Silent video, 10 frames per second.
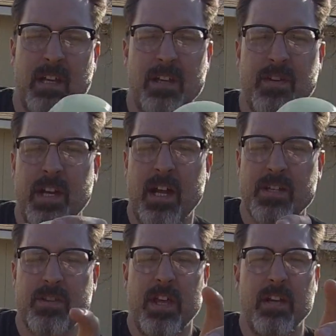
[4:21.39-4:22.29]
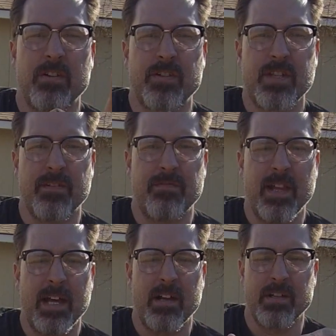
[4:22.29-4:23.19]
even it out so that it'll sit
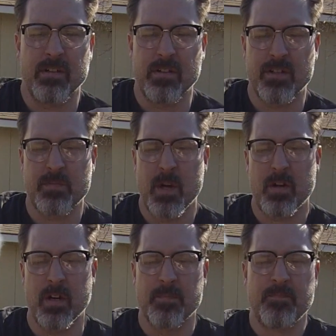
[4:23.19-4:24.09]
flat on your smoker.